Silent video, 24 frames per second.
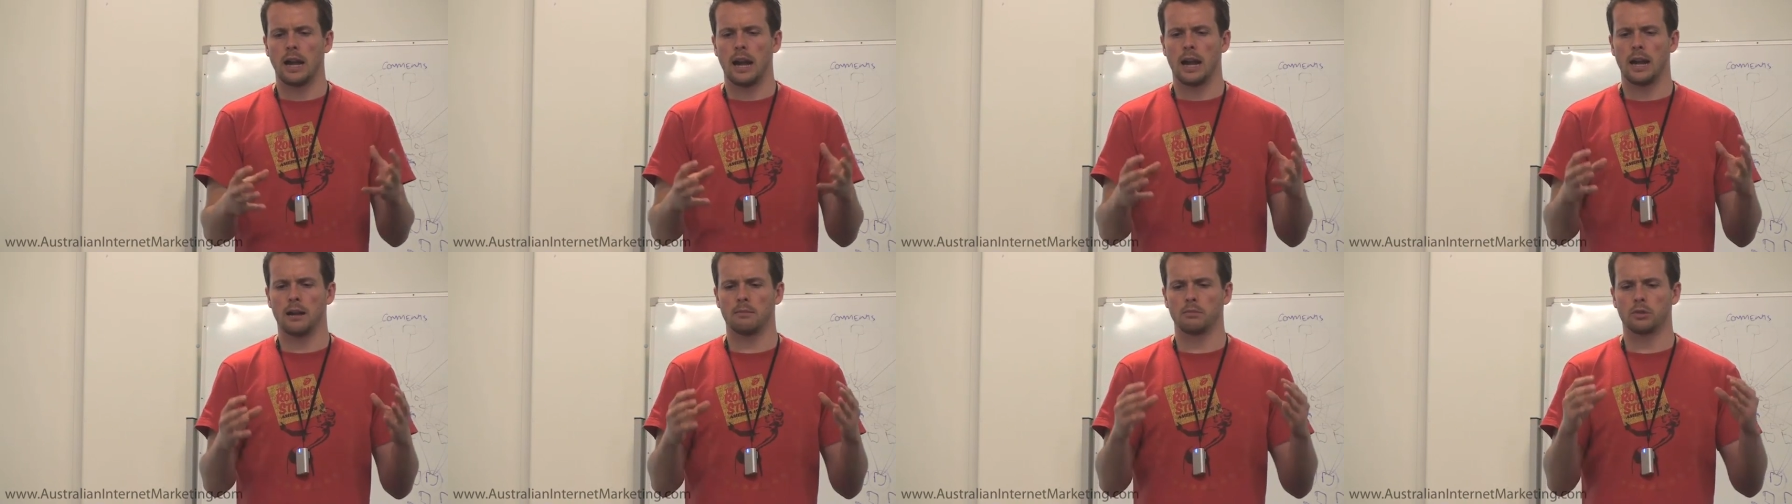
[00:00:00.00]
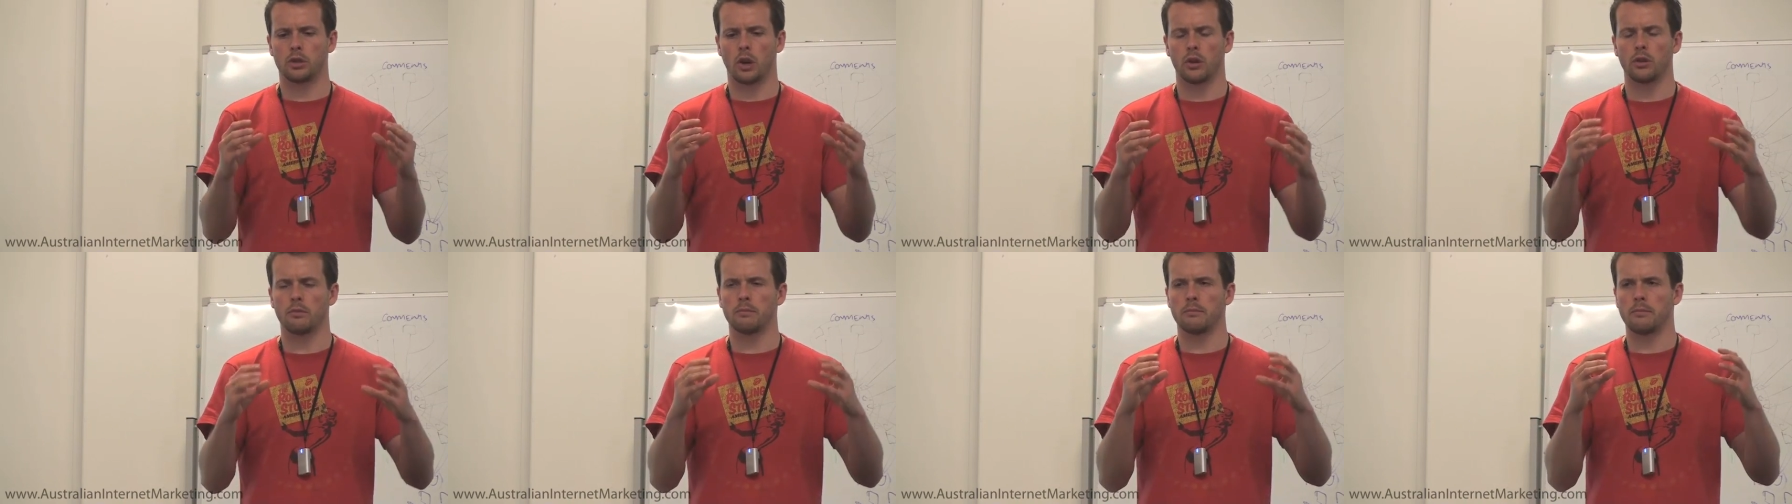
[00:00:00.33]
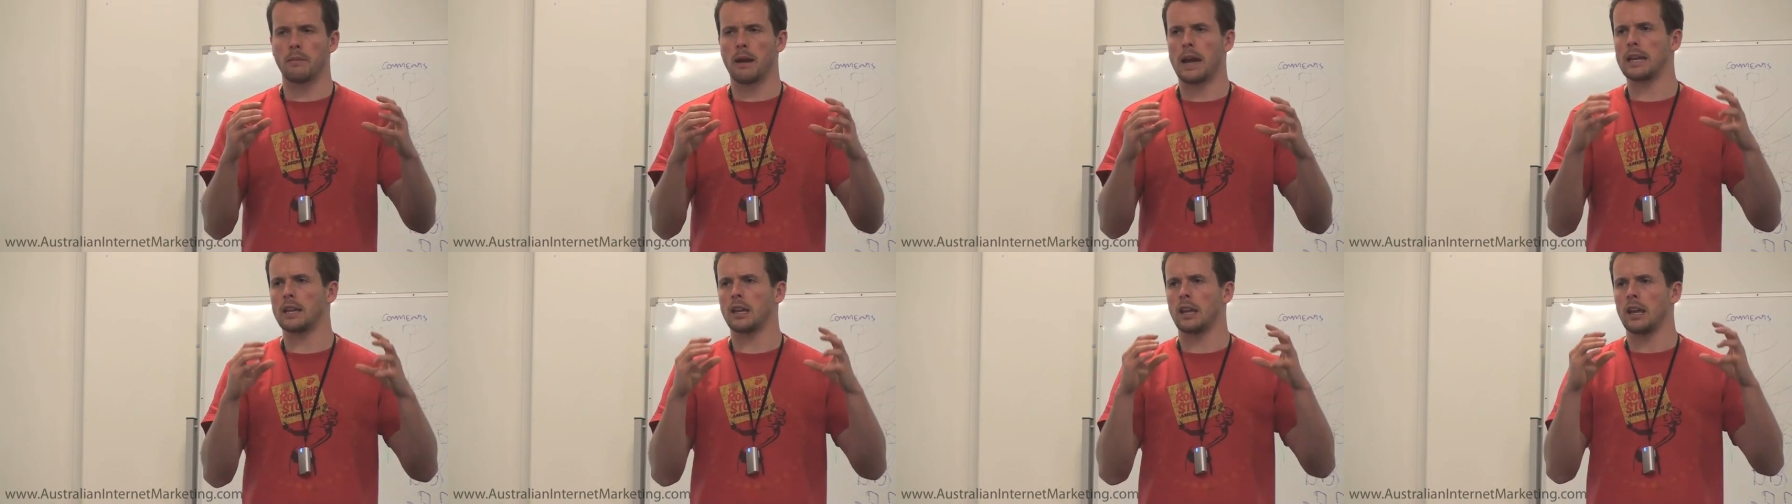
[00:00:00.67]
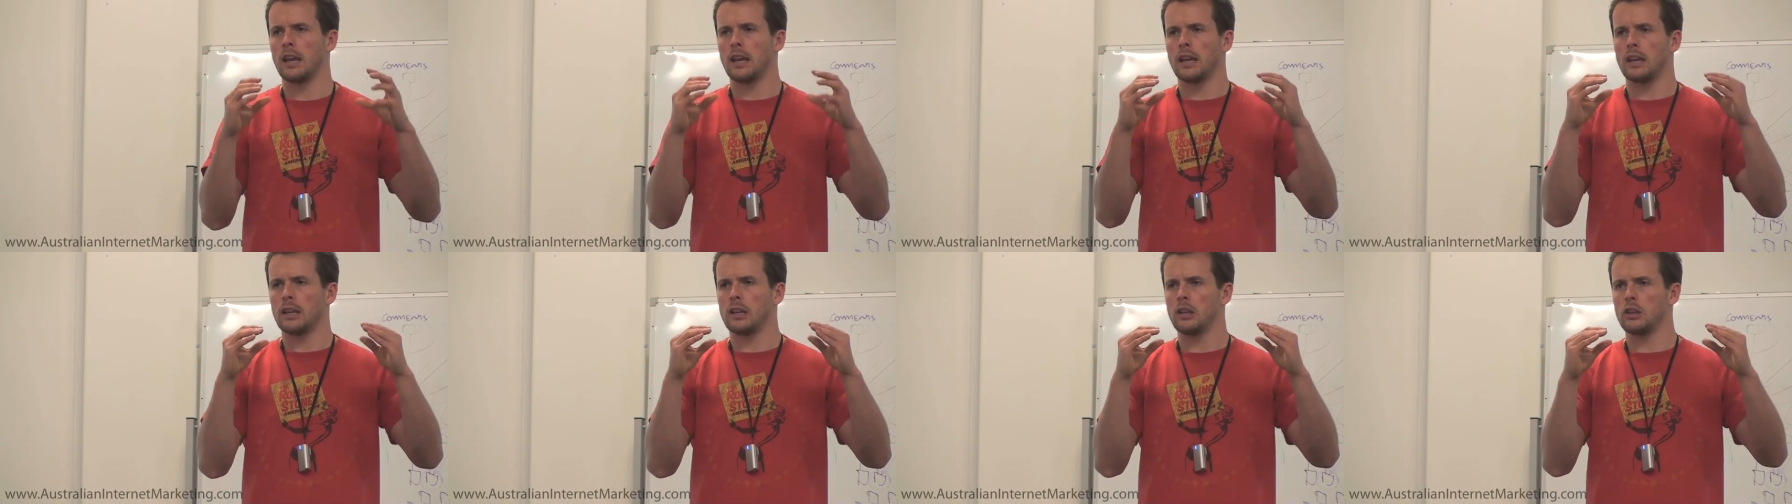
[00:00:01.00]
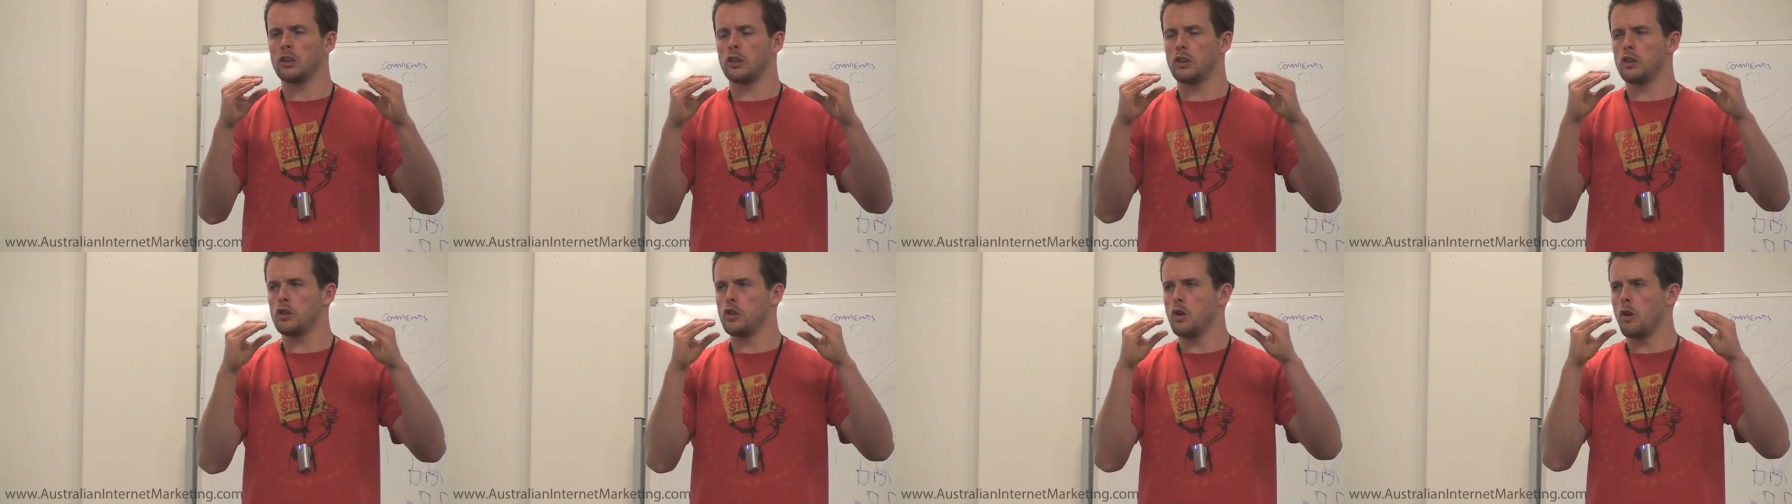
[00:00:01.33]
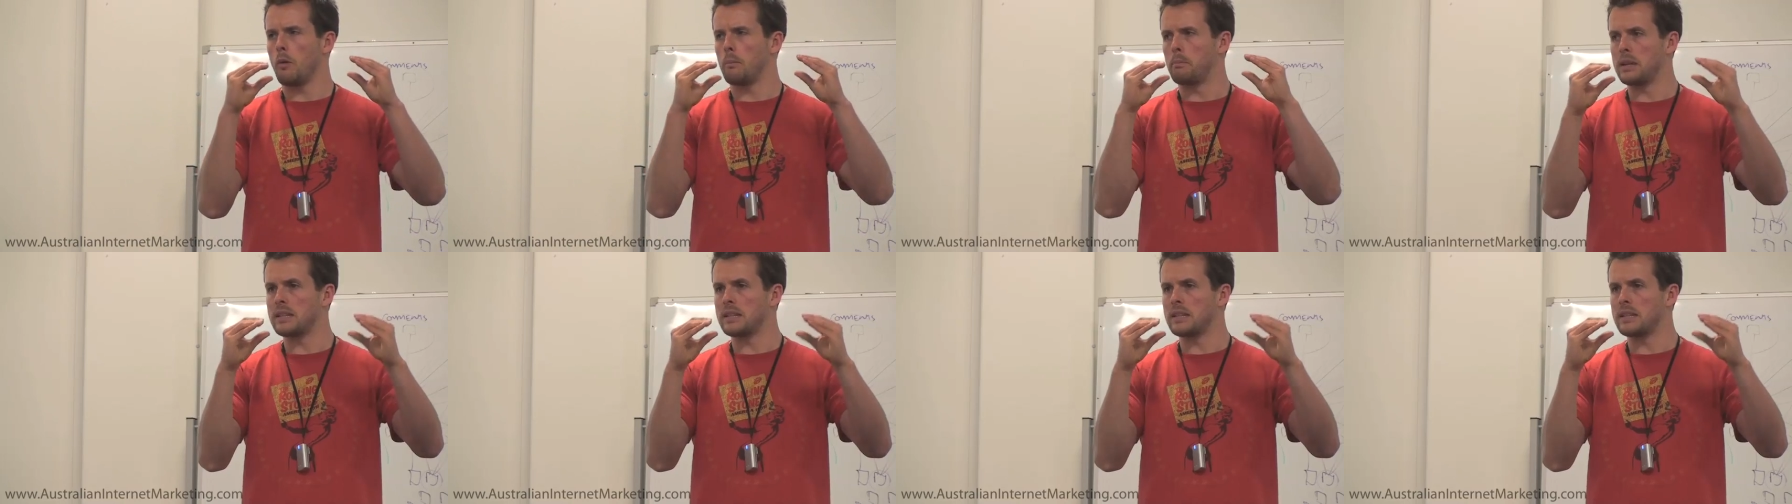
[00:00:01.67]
Um, don't make your